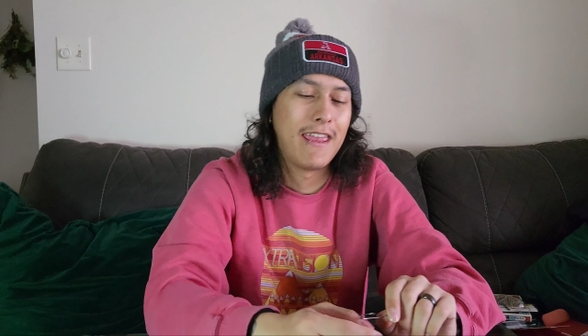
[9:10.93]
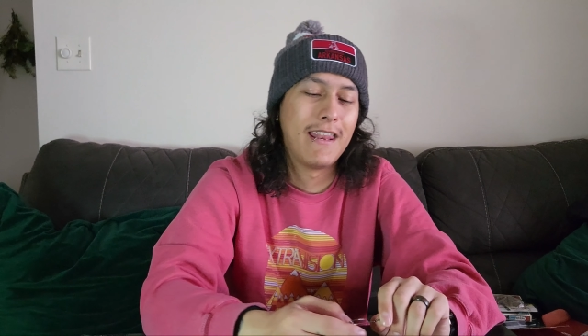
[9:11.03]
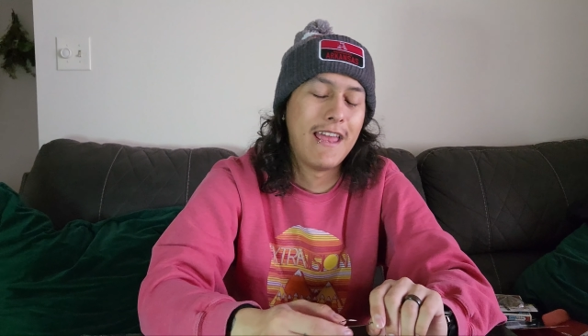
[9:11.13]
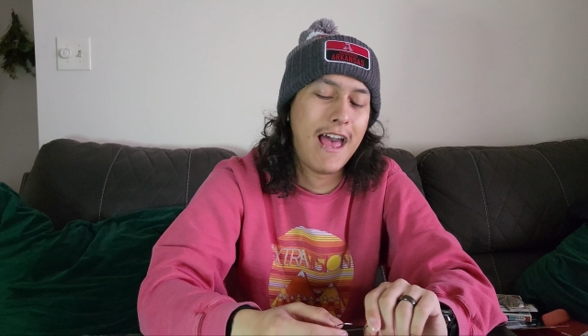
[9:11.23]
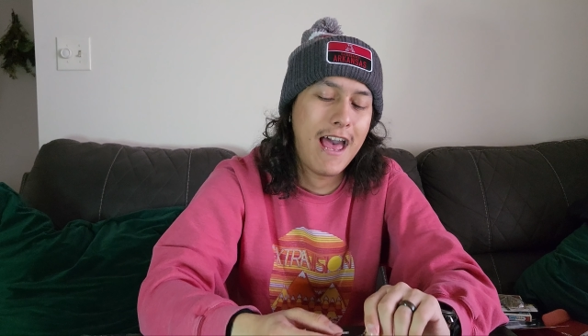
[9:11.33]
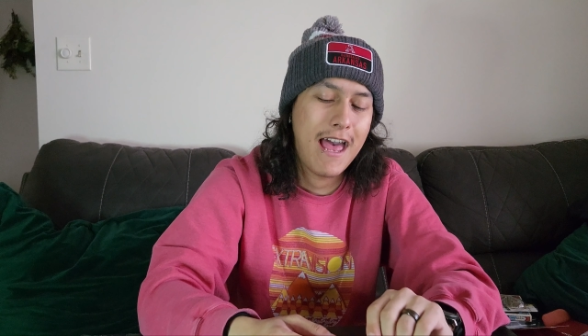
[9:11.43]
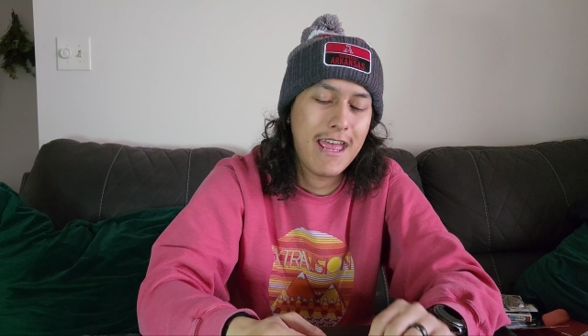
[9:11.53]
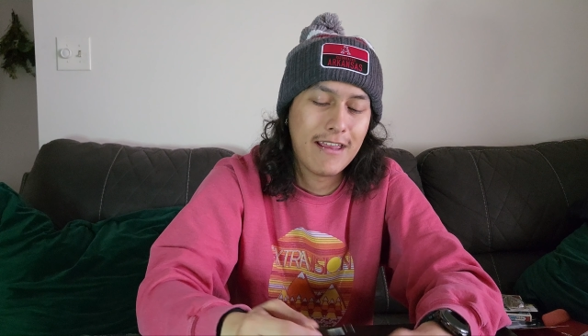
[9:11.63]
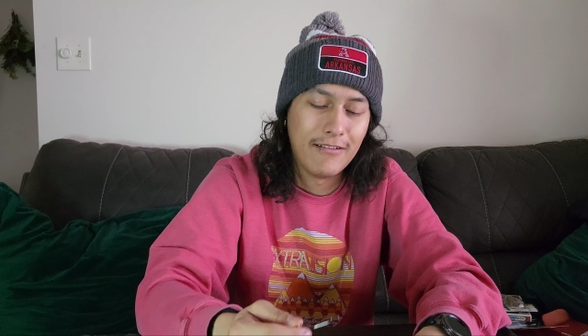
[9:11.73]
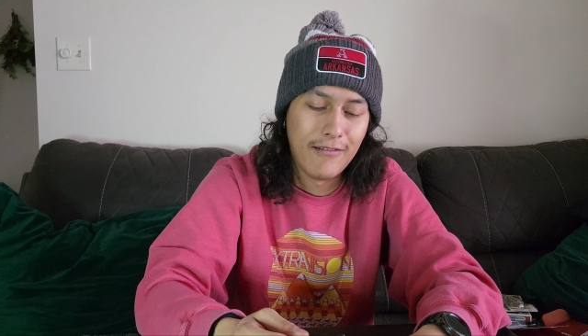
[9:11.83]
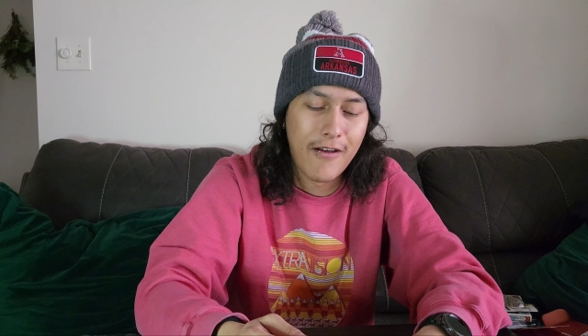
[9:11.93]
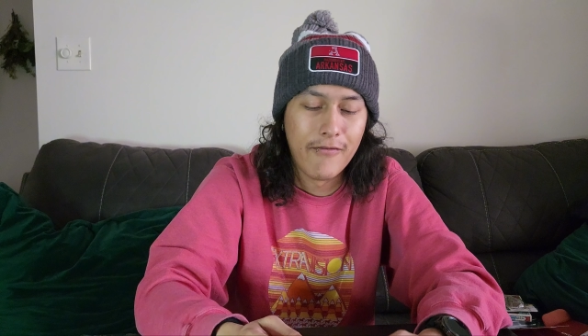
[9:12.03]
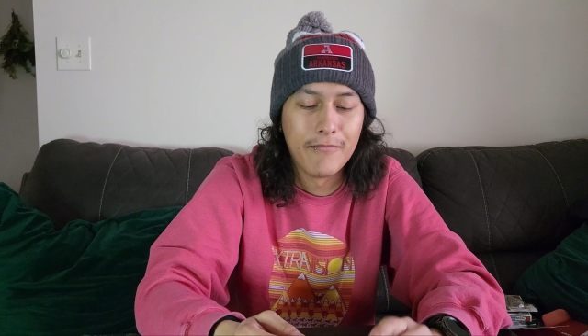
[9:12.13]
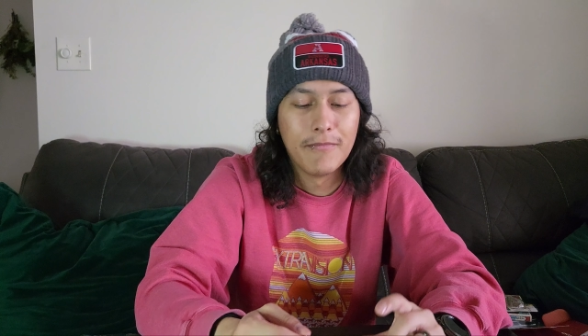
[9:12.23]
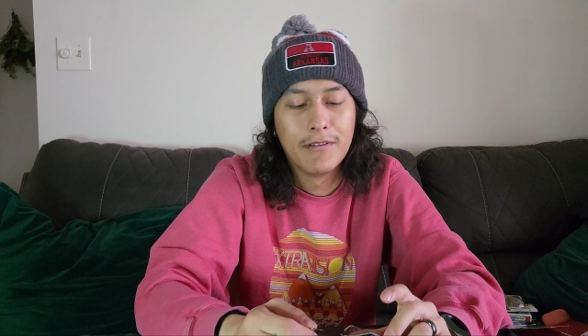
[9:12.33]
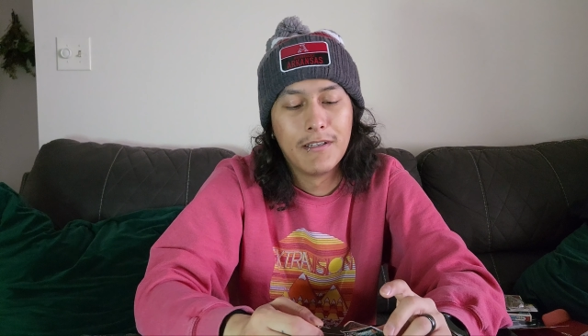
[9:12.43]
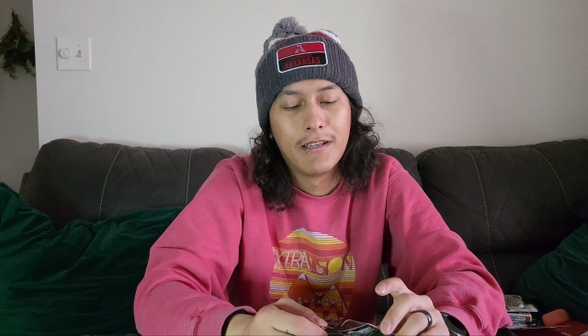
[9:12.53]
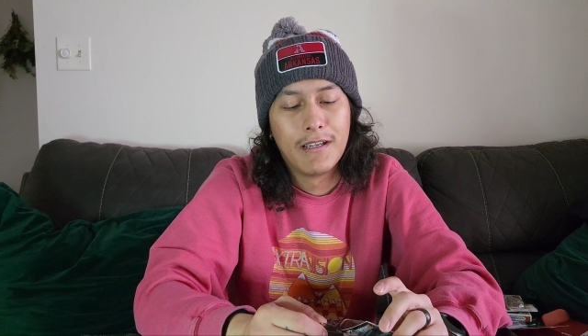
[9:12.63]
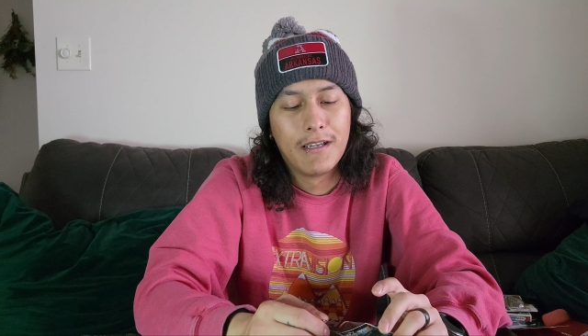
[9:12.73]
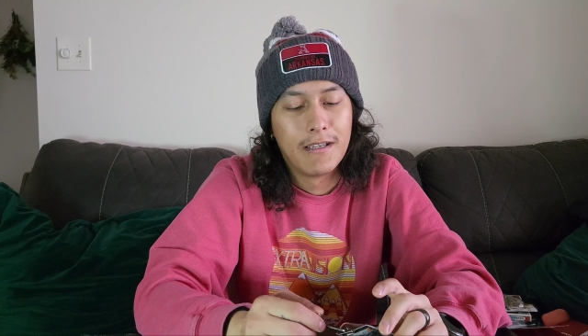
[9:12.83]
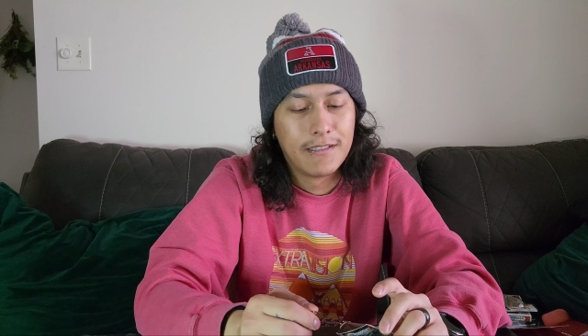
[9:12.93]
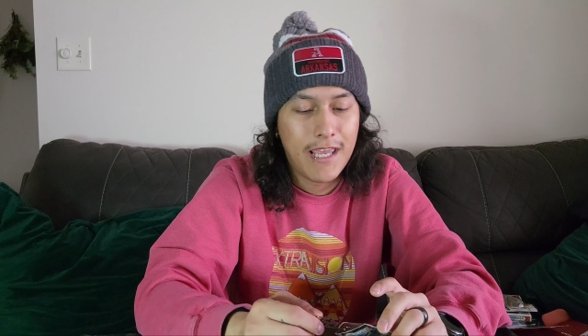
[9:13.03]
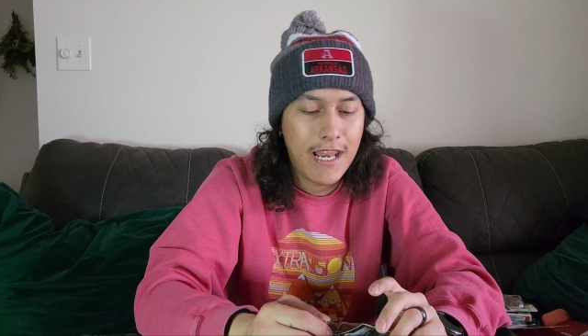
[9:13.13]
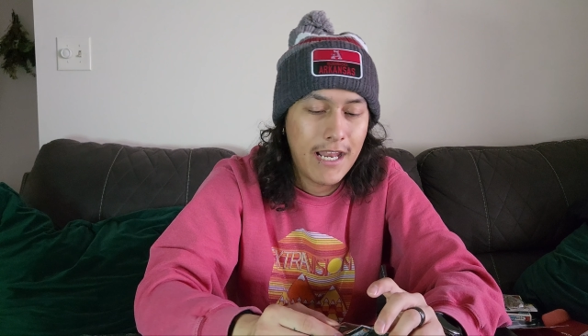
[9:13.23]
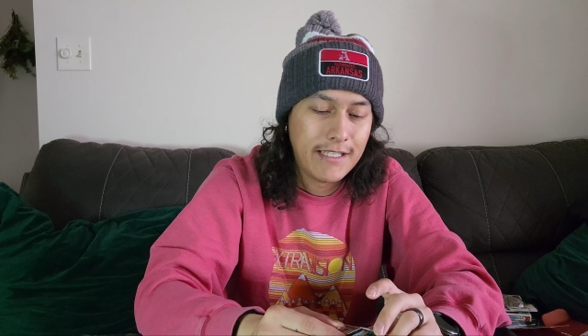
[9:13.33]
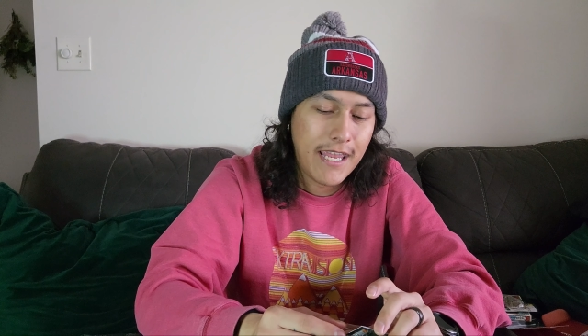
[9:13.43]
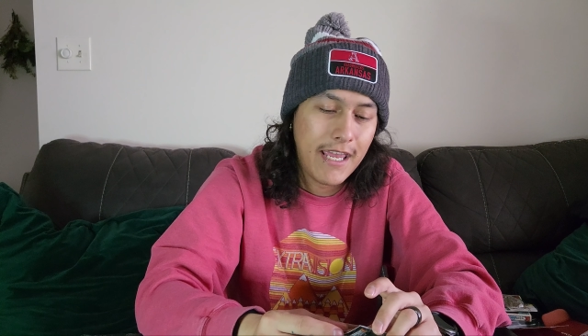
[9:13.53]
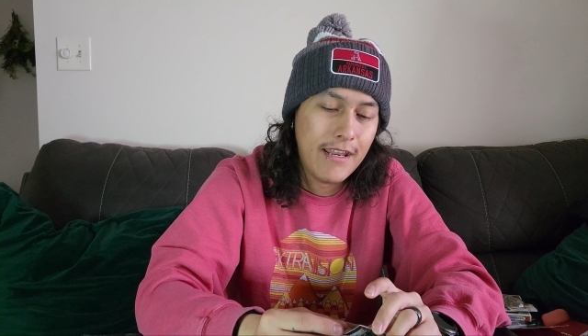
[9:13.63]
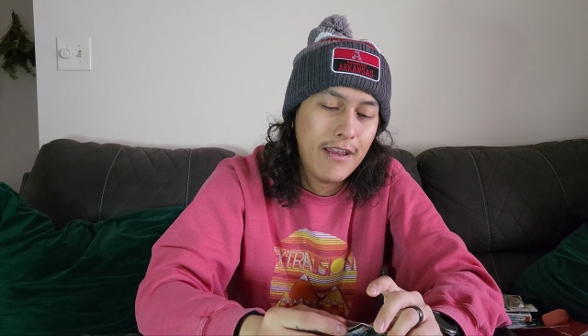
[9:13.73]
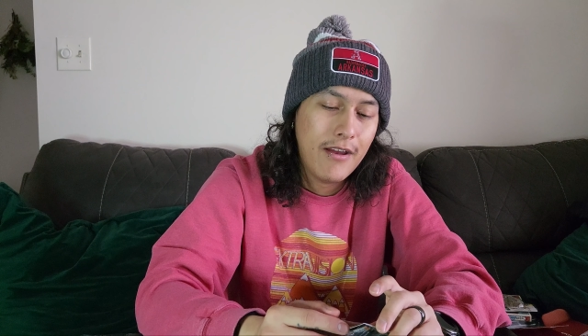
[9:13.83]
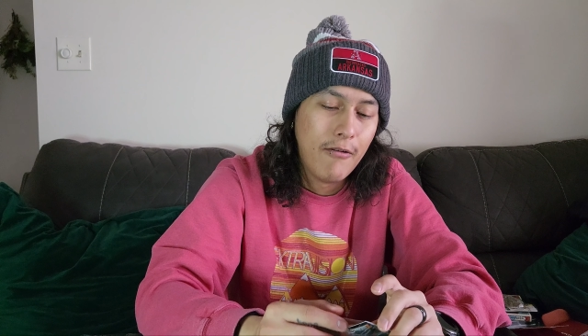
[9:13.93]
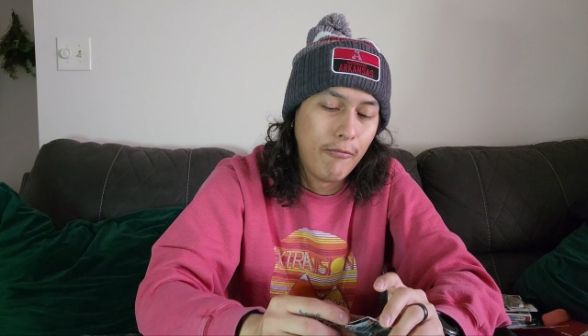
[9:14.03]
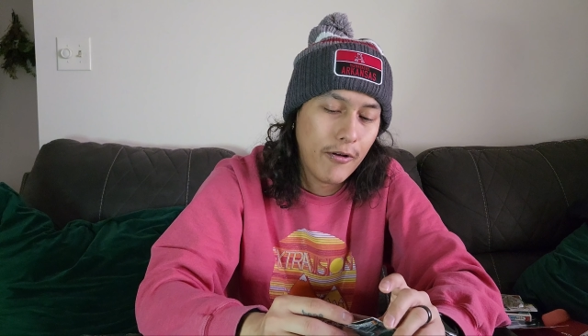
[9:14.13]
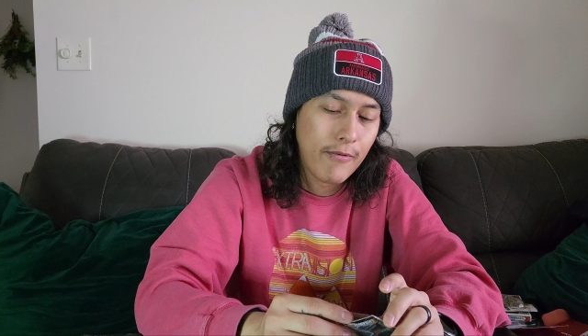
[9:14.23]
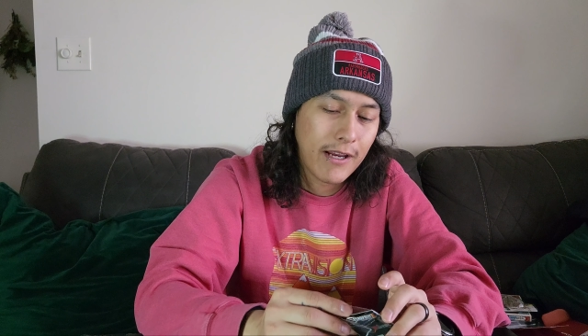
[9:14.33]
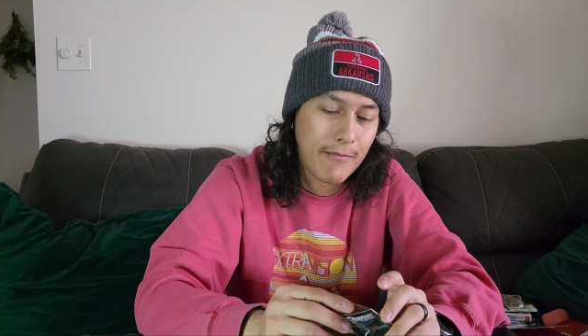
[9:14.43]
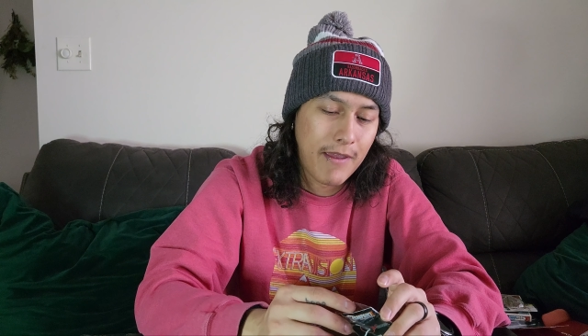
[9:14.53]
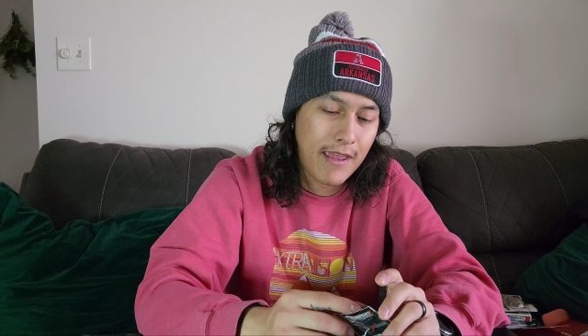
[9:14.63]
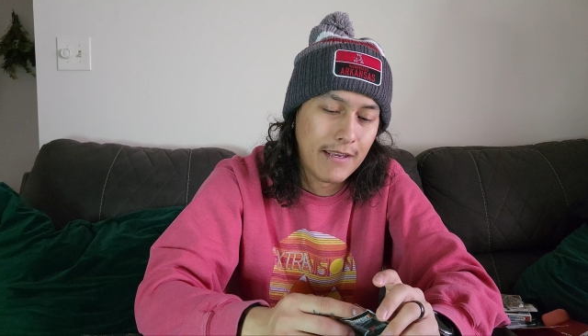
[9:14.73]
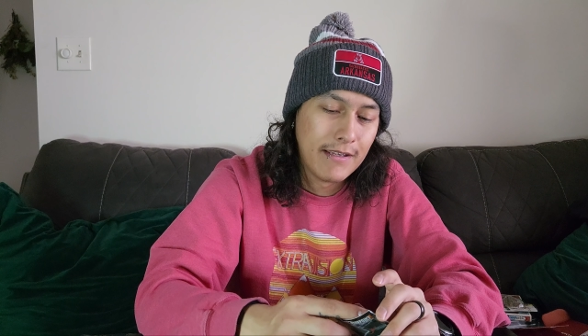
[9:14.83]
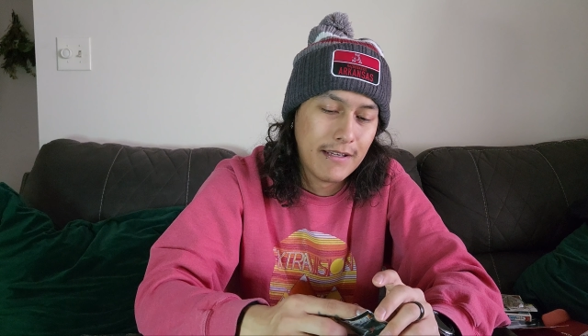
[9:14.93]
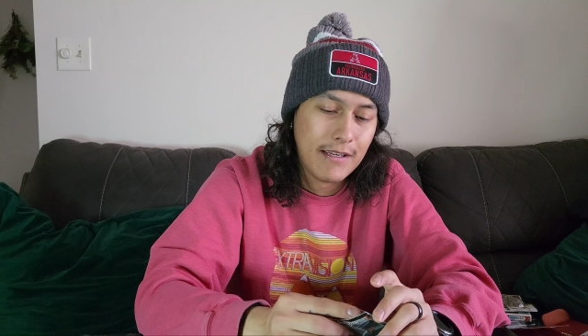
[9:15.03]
And I love them. 10 out of 10. Would recommend.